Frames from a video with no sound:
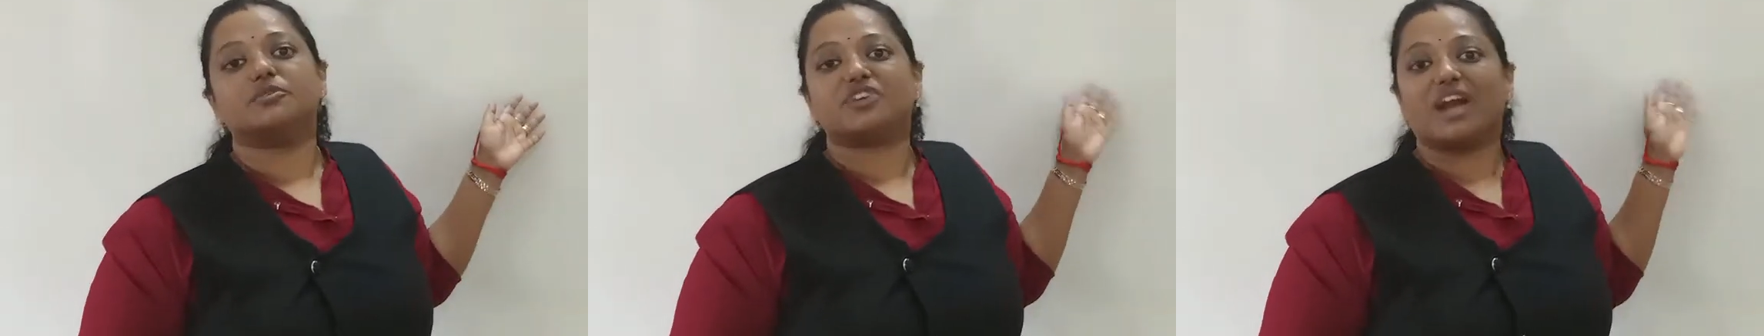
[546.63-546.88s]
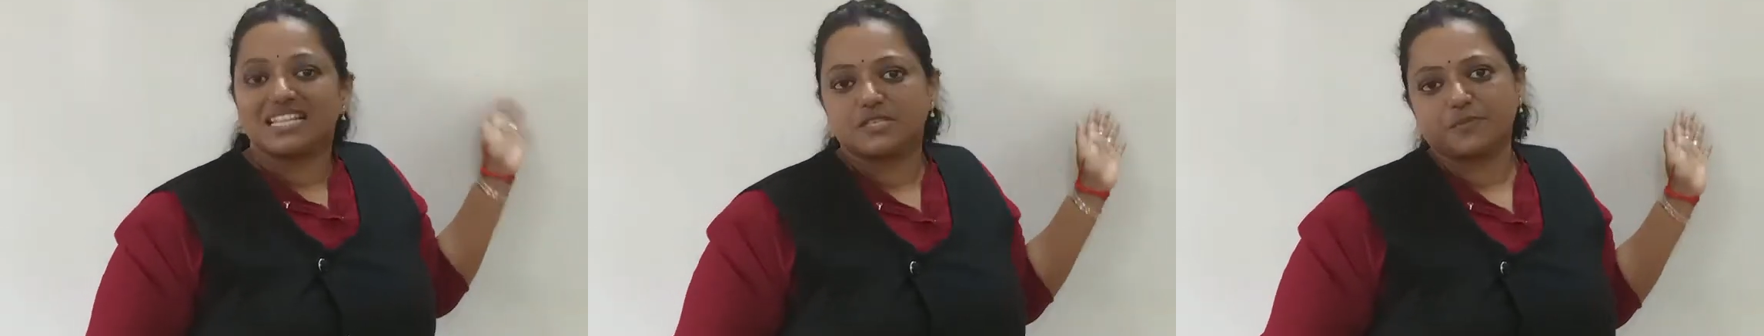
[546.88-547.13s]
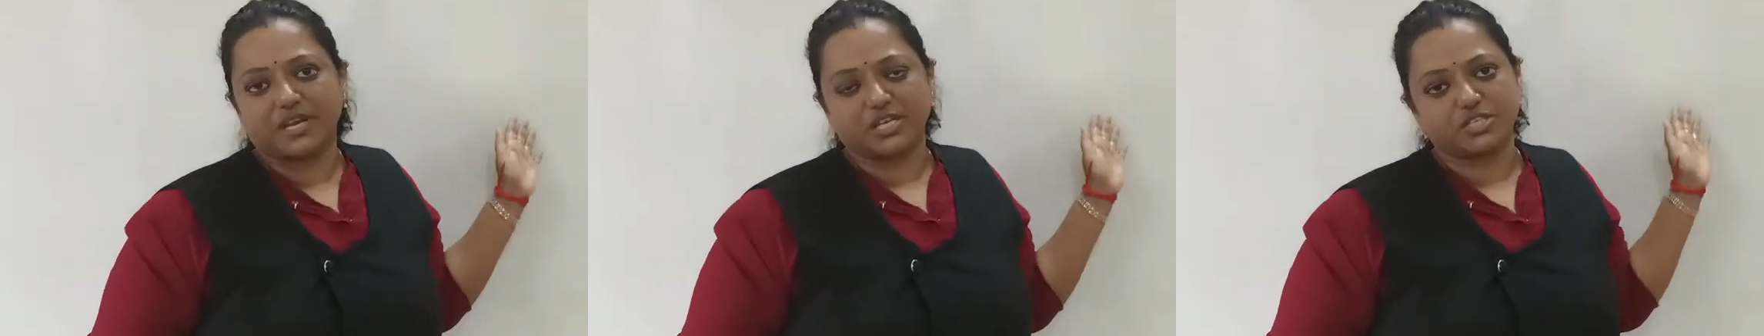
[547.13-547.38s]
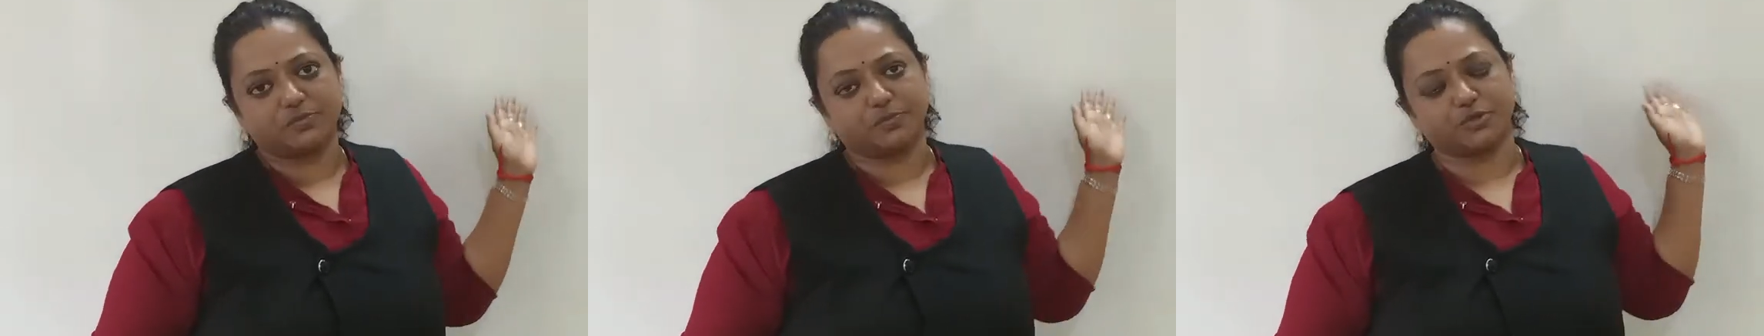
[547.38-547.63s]

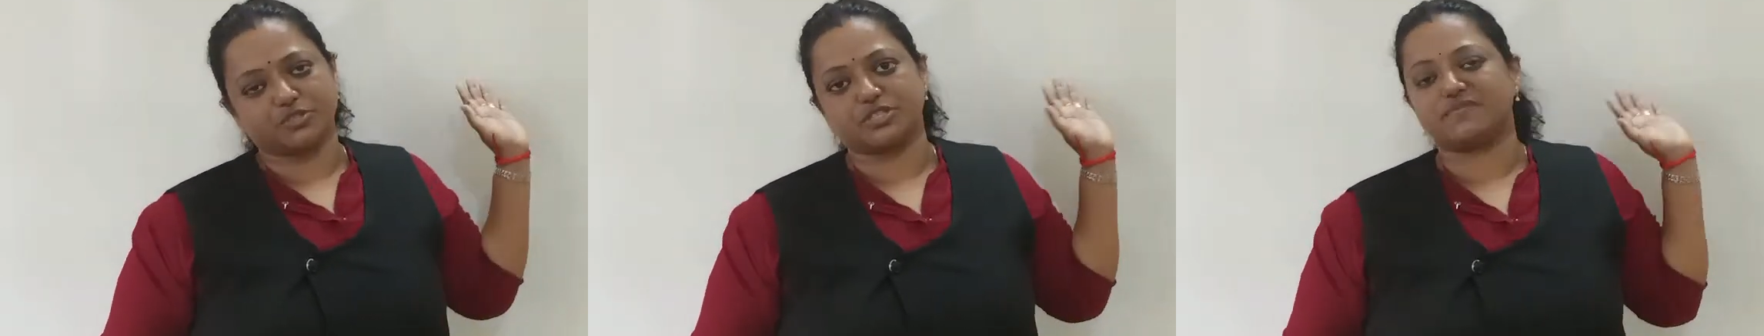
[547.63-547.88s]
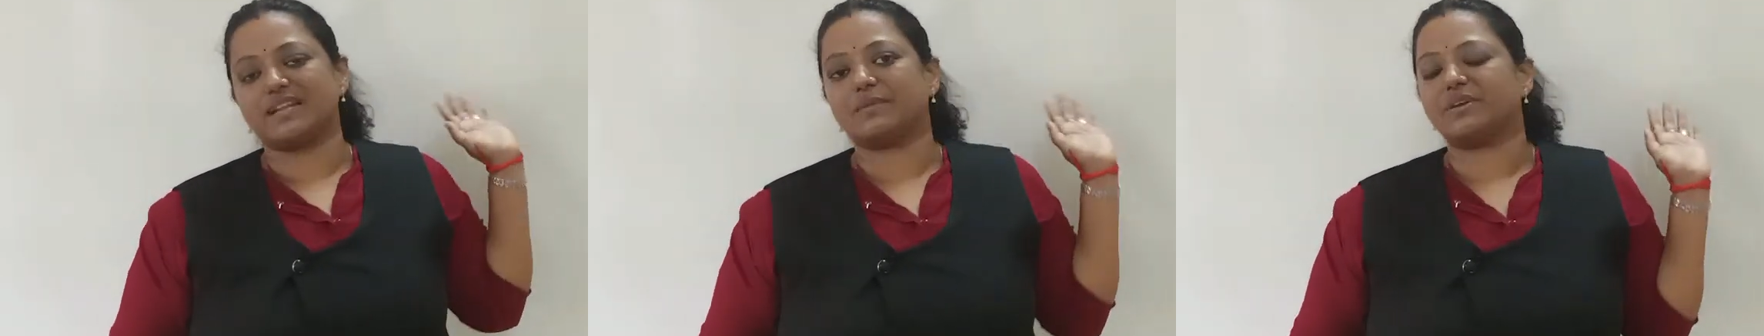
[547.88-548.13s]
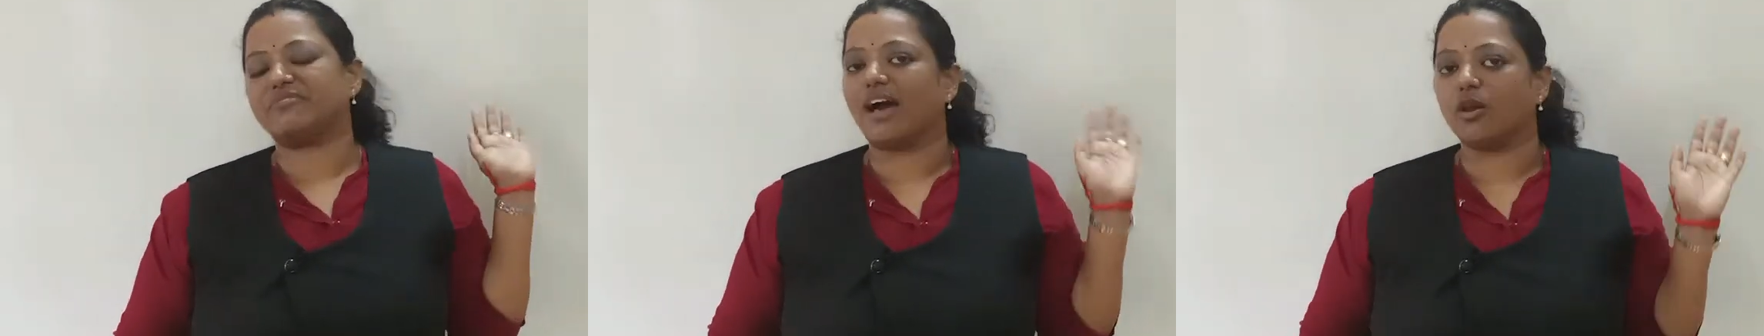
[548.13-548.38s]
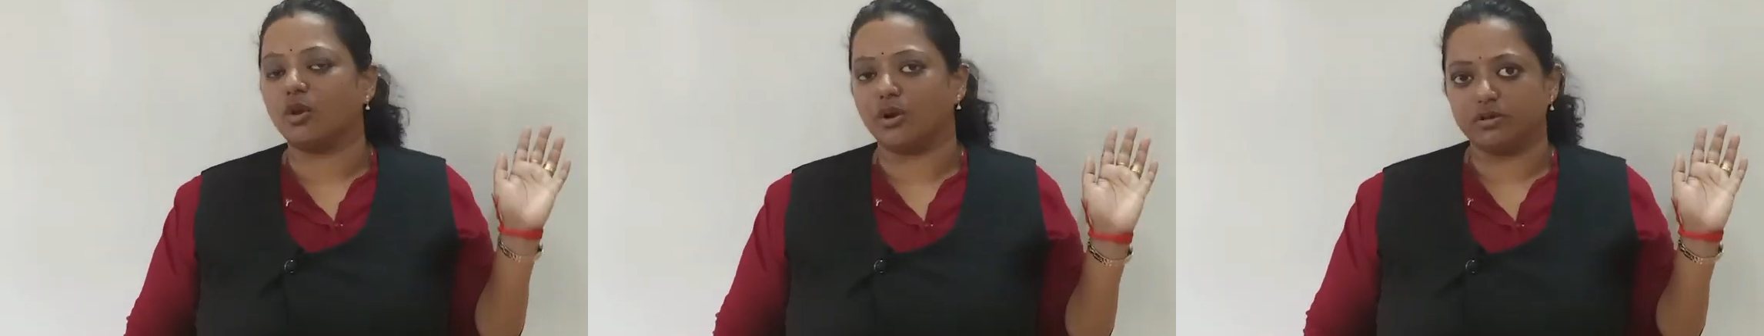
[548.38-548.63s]
transpiration process will be
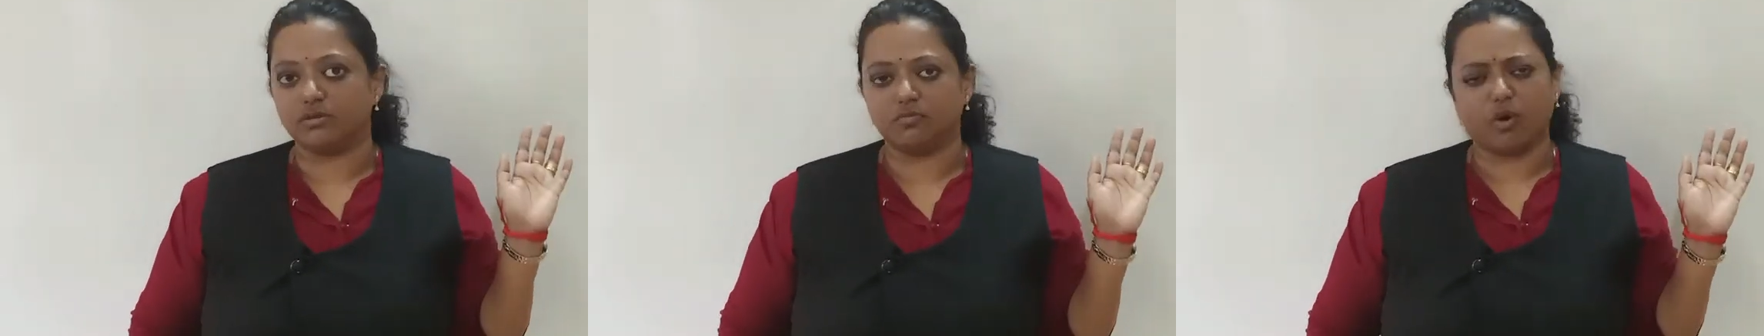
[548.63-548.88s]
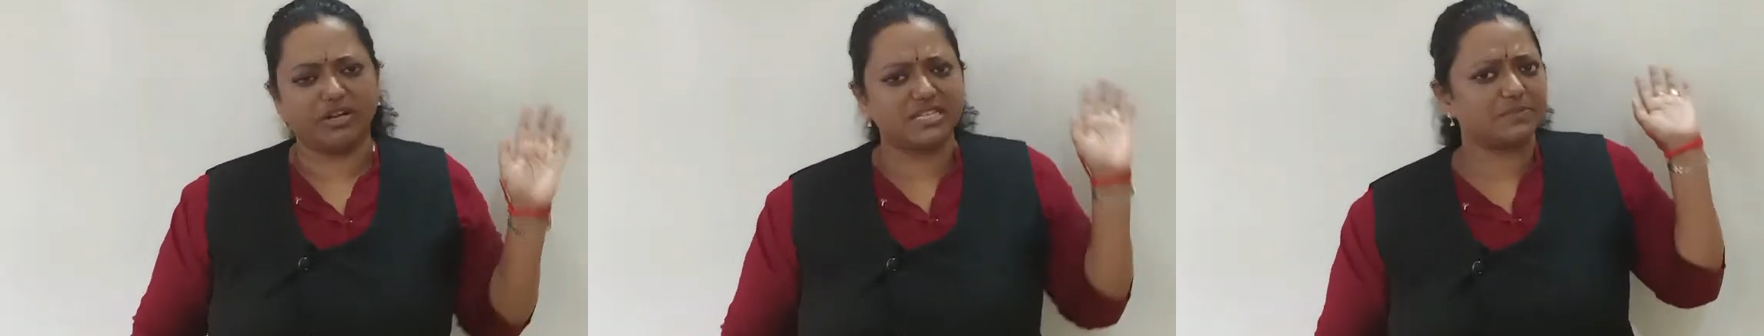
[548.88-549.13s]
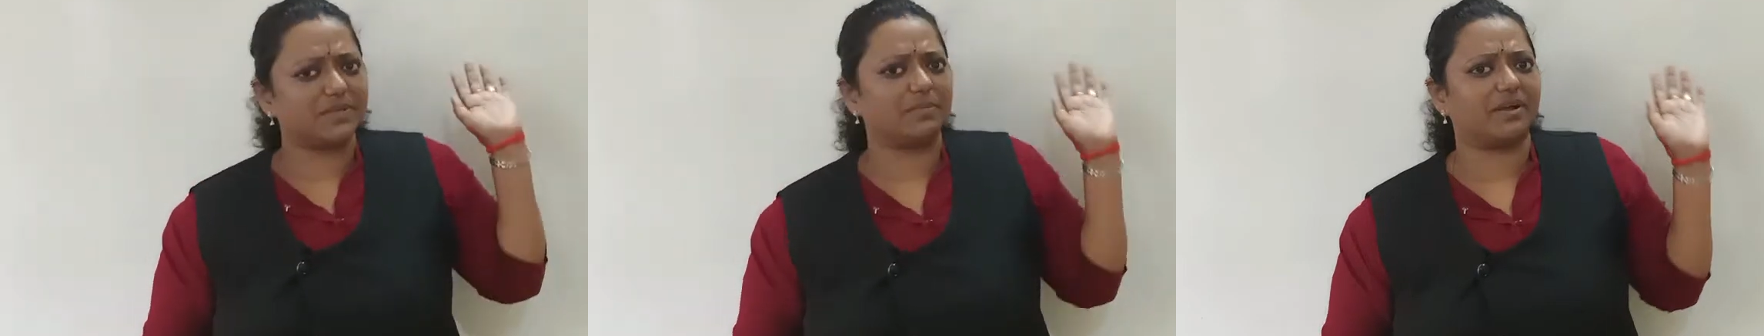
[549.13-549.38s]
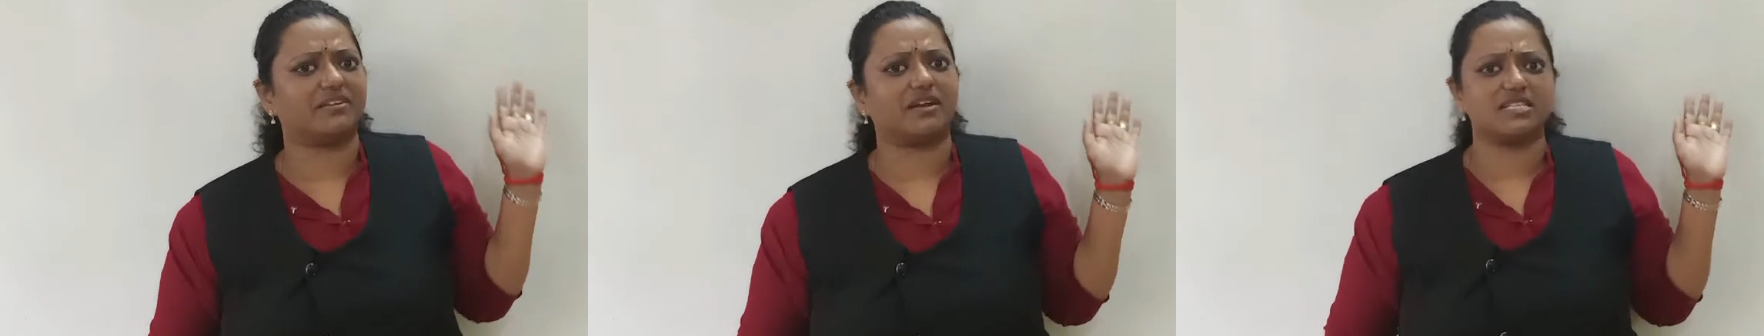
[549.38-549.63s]
followed. What is meant
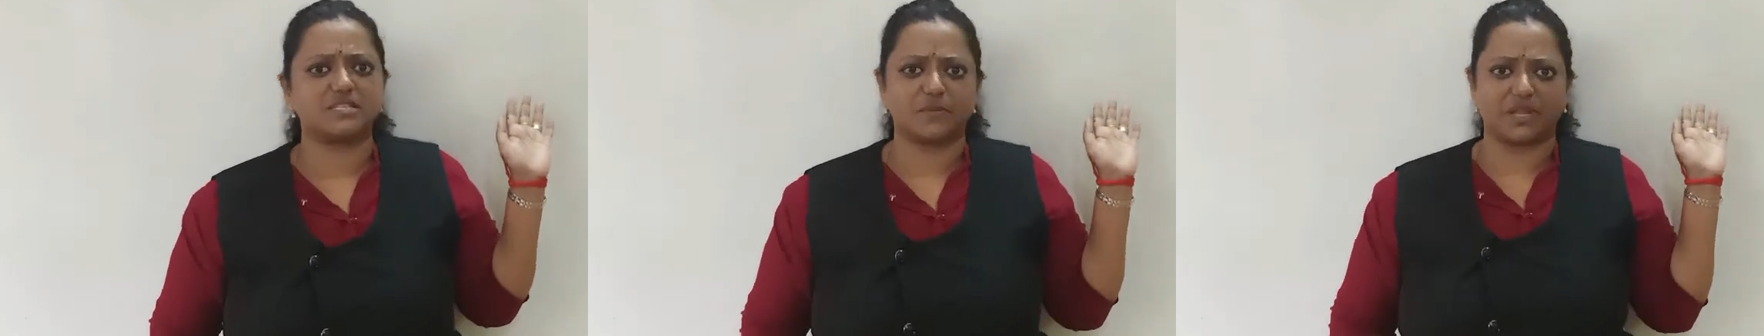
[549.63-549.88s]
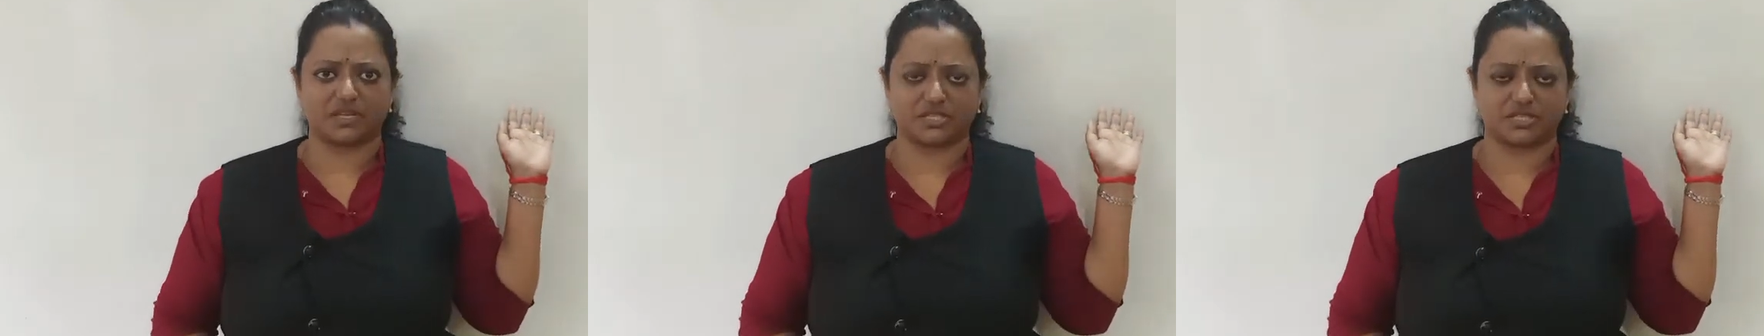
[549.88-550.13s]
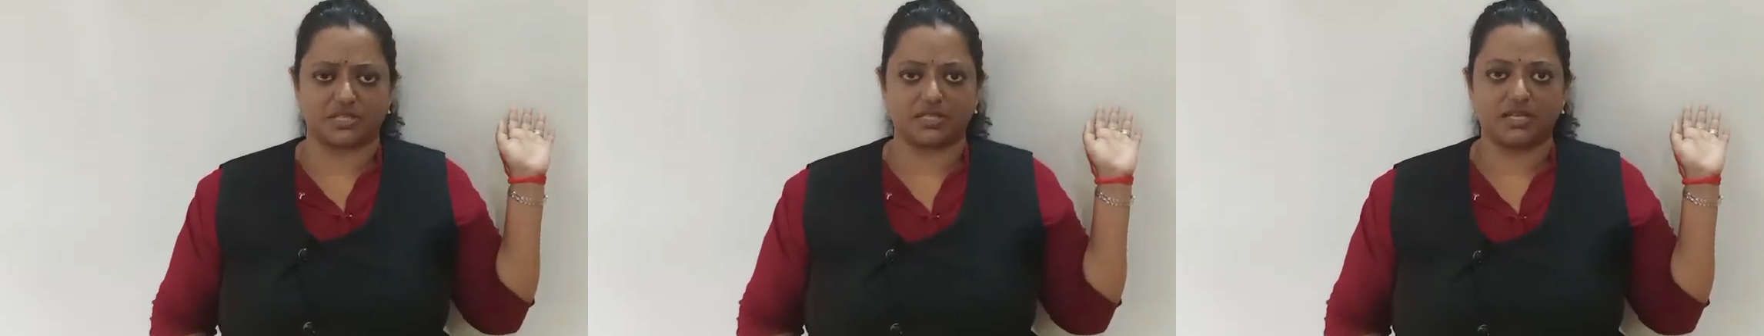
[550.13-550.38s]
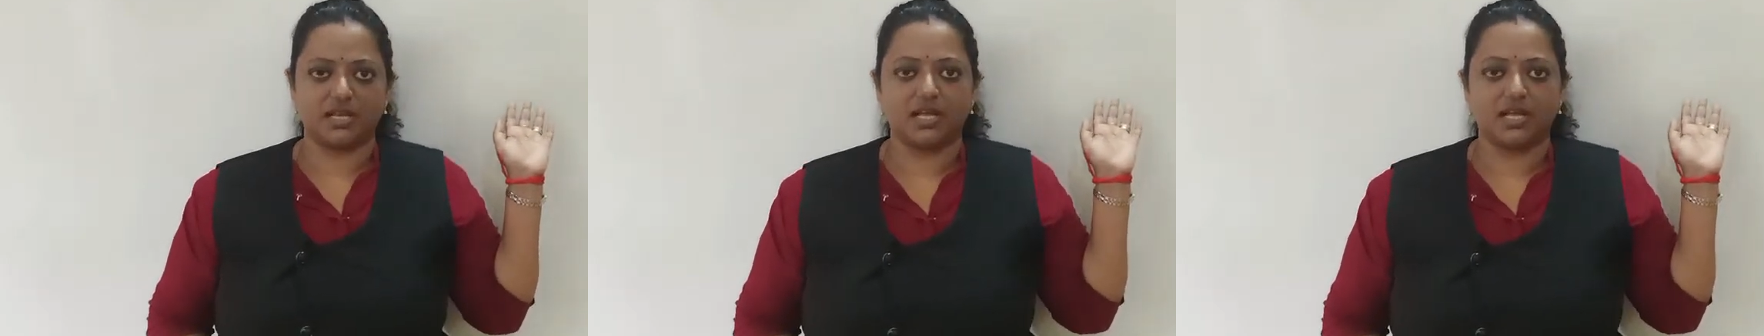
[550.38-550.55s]
by transpiration?